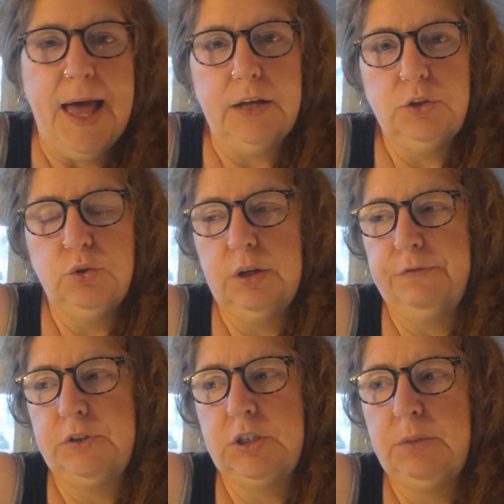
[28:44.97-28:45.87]
and you
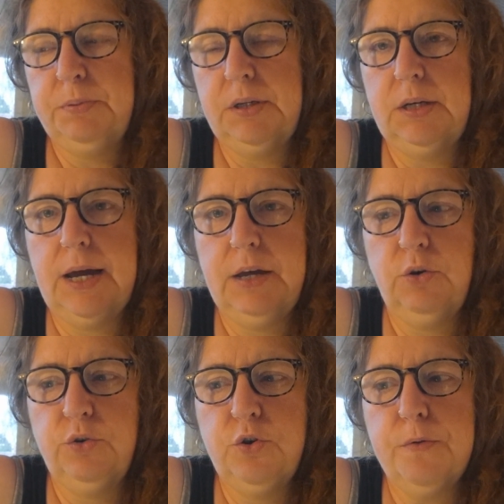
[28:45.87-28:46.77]
have to keep an eye
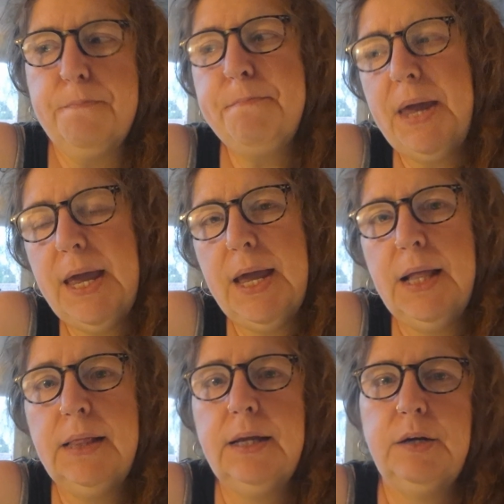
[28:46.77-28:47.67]
on your
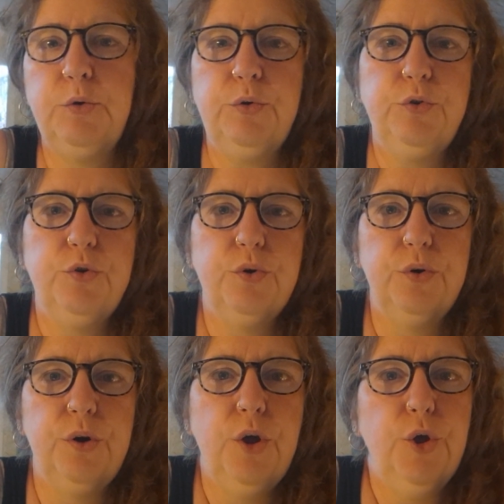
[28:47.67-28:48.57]
mail and on
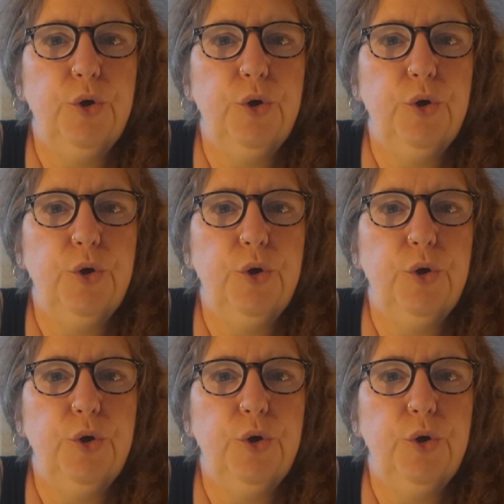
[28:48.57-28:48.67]
your